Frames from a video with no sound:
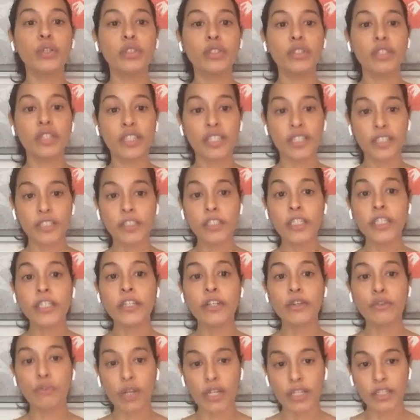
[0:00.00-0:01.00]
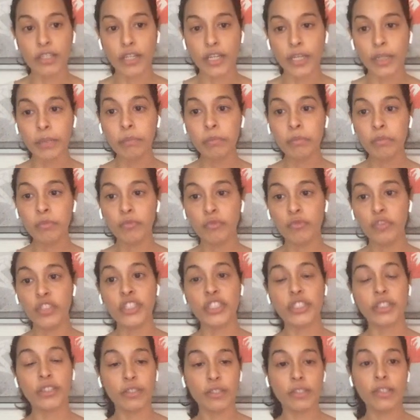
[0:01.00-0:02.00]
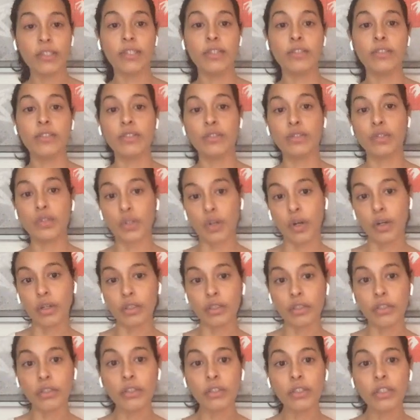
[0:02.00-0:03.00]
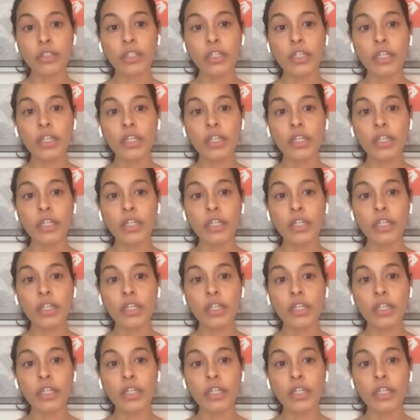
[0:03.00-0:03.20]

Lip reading: the container runtime, which in this case is Docker,